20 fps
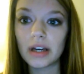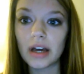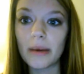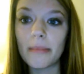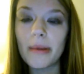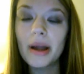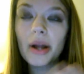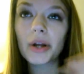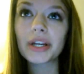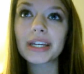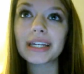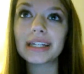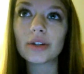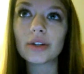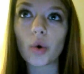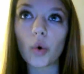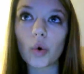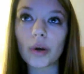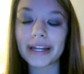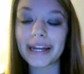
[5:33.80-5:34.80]
American
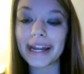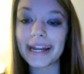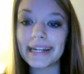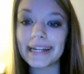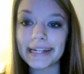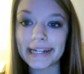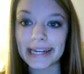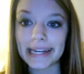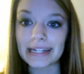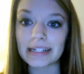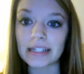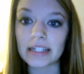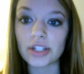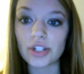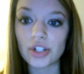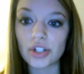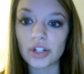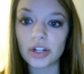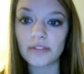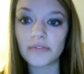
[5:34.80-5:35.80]
or Canadian
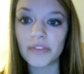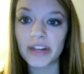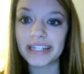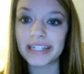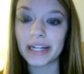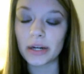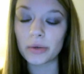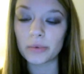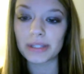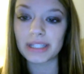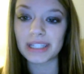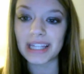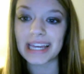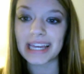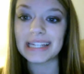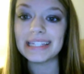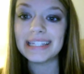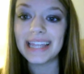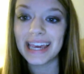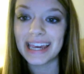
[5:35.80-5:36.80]
English, they don't
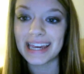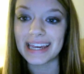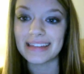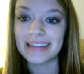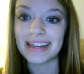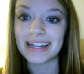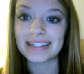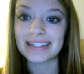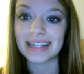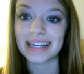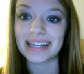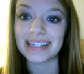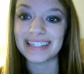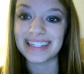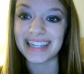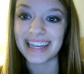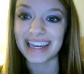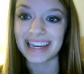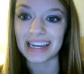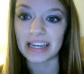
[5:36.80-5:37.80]
say T, they say
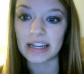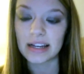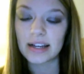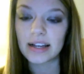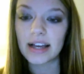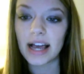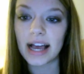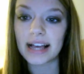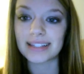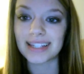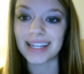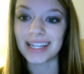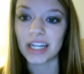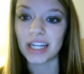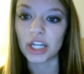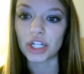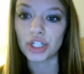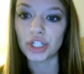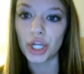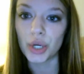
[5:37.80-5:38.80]
D, as
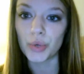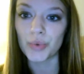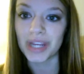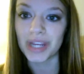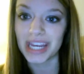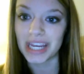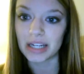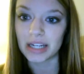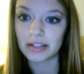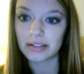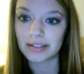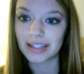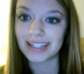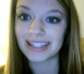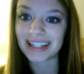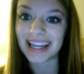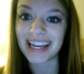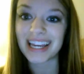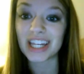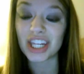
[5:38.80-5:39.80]
in duty. They
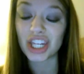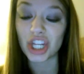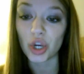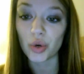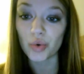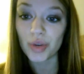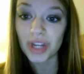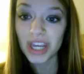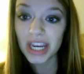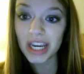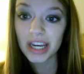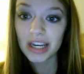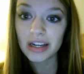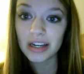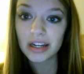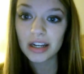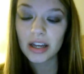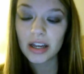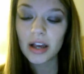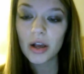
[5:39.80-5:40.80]
say duty,
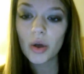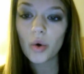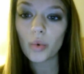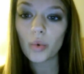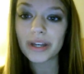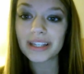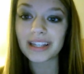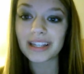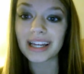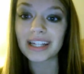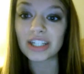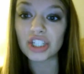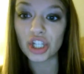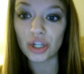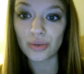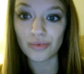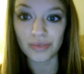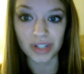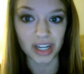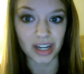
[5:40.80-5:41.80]
we say
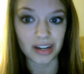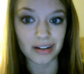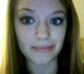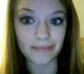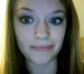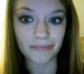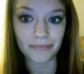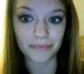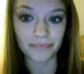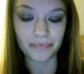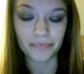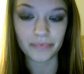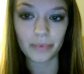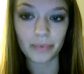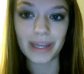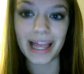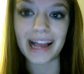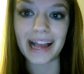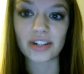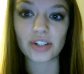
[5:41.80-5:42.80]
duty.
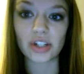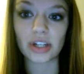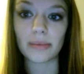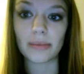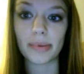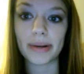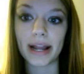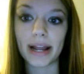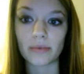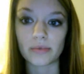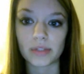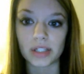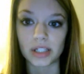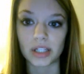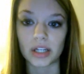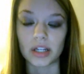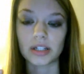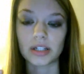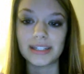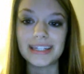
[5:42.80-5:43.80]
We actually pronounce
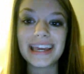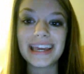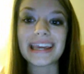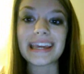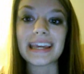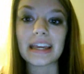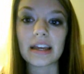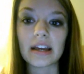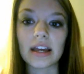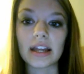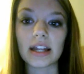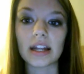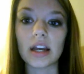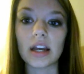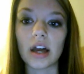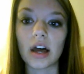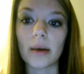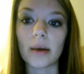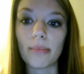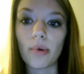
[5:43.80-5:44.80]
the T and
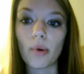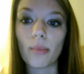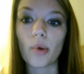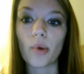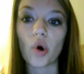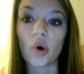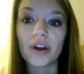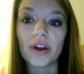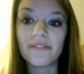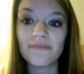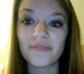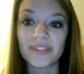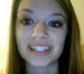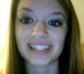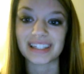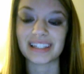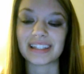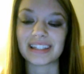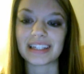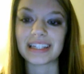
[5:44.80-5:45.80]
put more
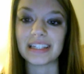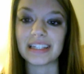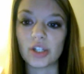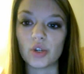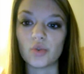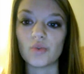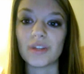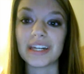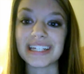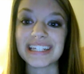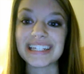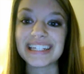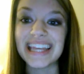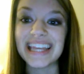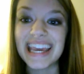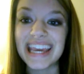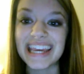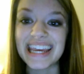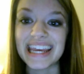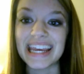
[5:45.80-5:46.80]
emphasis into the
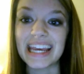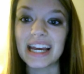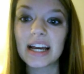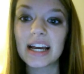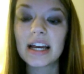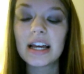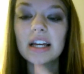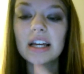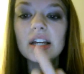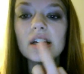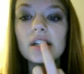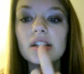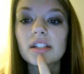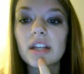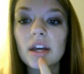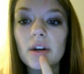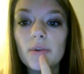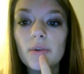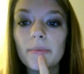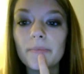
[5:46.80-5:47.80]
T.
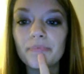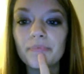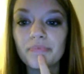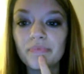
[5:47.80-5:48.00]
So,